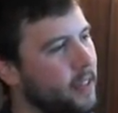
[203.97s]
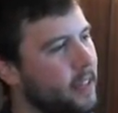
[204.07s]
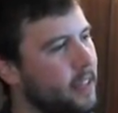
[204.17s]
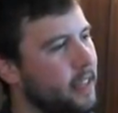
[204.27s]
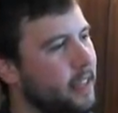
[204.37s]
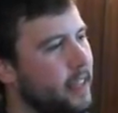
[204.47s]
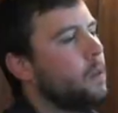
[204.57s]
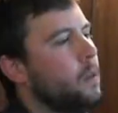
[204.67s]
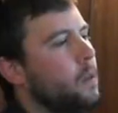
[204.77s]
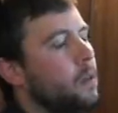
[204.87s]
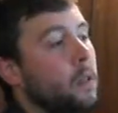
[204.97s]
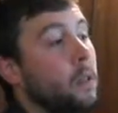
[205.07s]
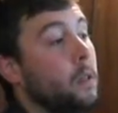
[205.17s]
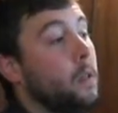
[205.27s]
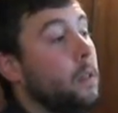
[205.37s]

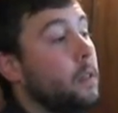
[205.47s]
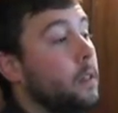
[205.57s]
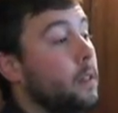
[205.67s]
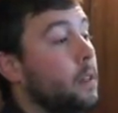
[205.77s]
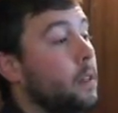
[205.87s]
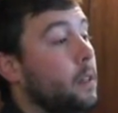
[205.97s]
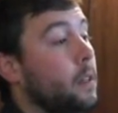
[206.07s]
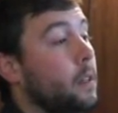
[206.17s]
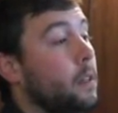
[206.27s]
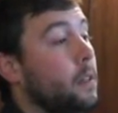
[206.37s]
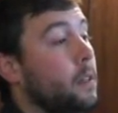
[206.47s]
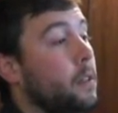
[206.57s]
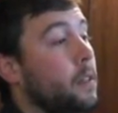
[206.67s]
The person shown says nothing.